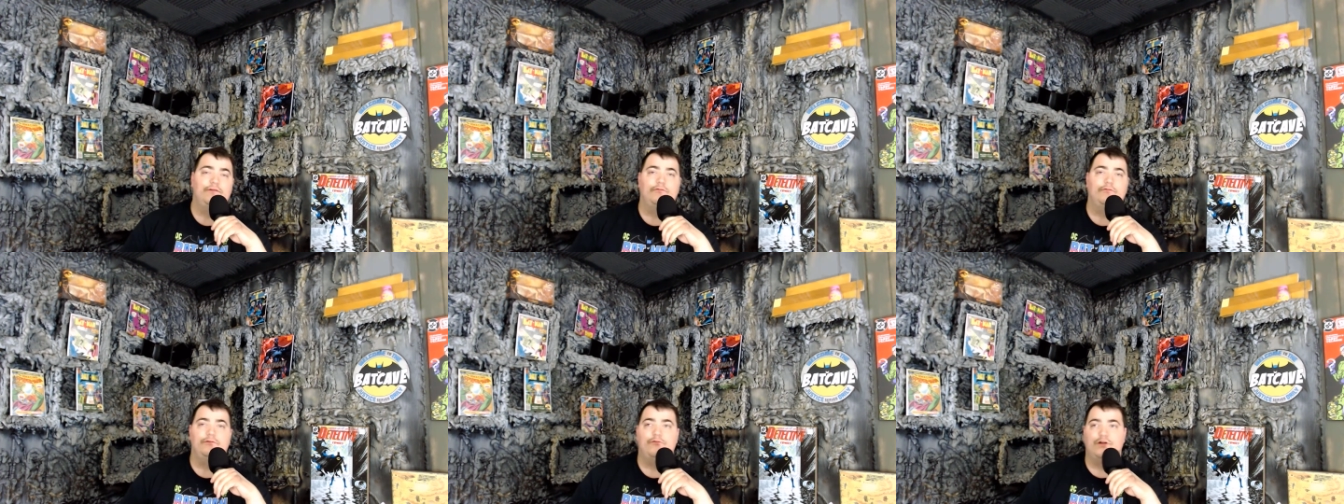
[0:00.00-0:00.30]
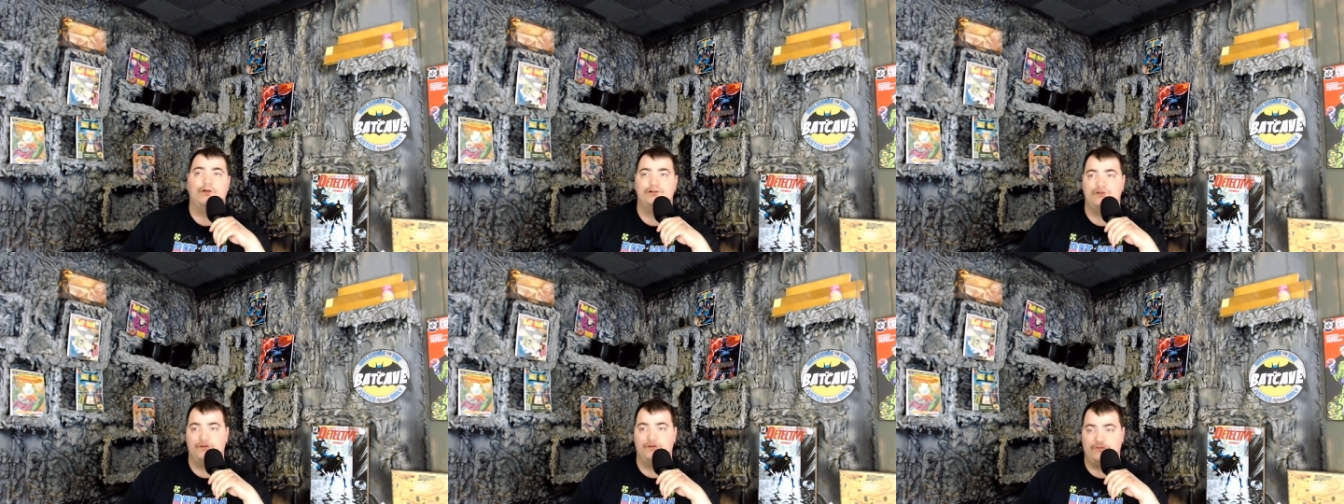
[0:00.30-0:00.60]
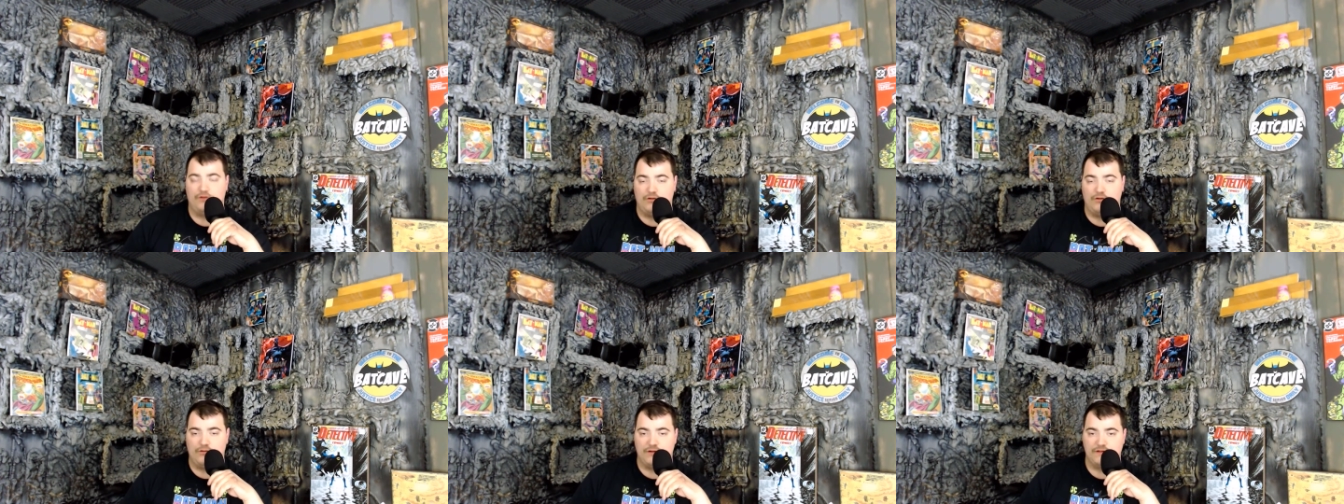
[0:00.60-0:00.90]
we want you to
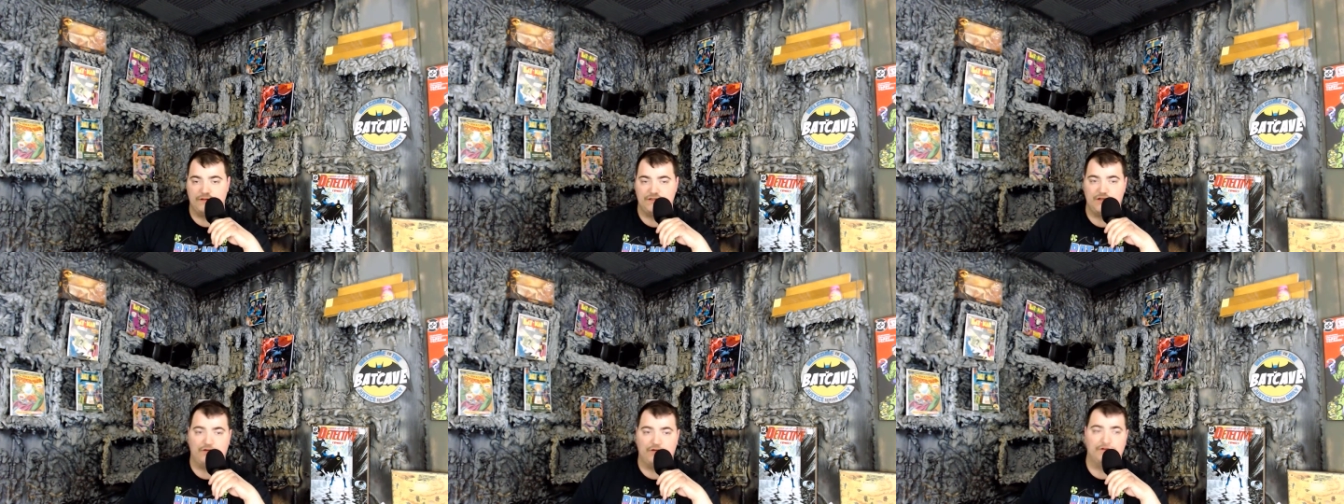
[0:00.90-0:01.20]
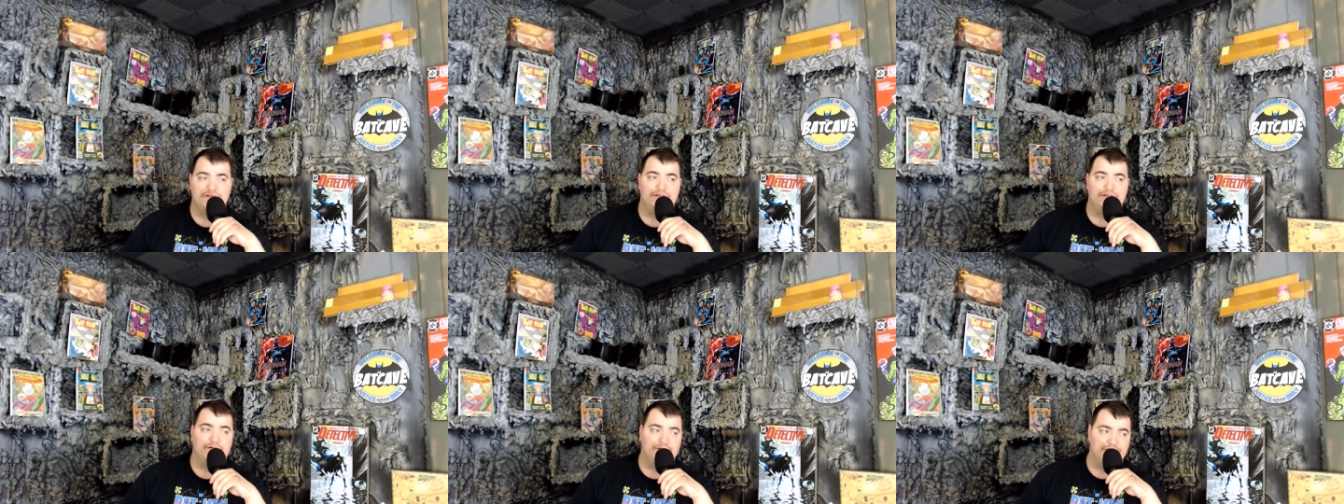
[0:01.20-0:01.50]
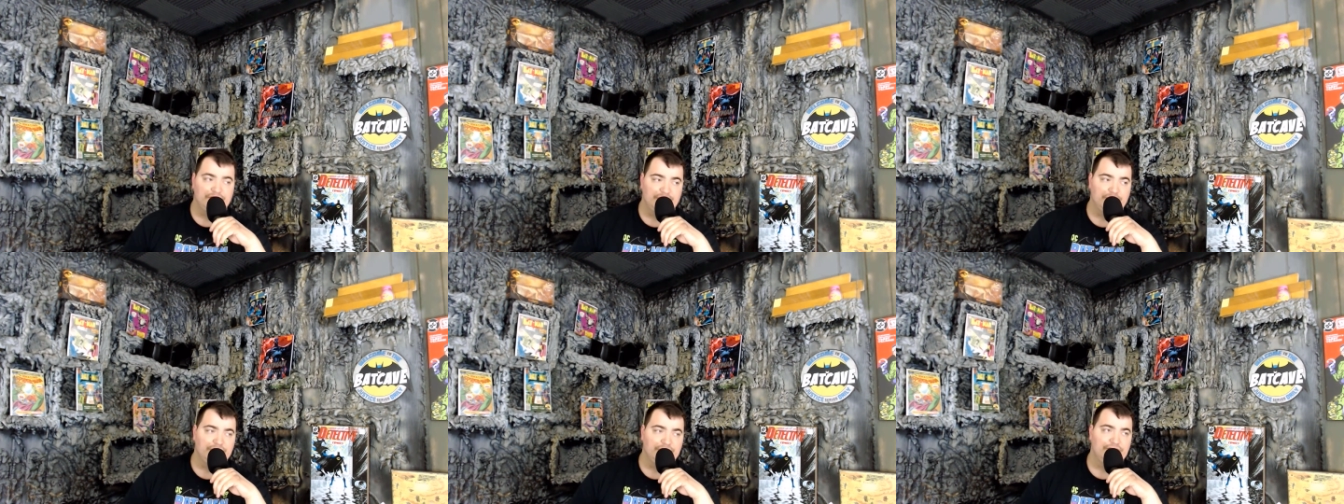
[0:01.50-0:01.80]
throw in so-and-so and
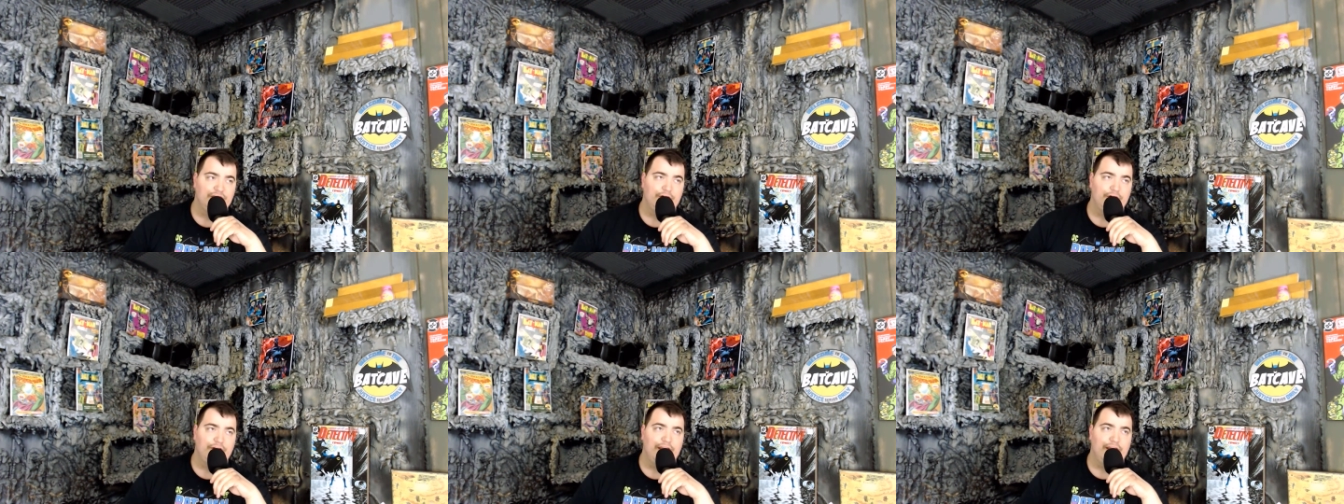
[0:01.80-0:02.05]
so-and-so.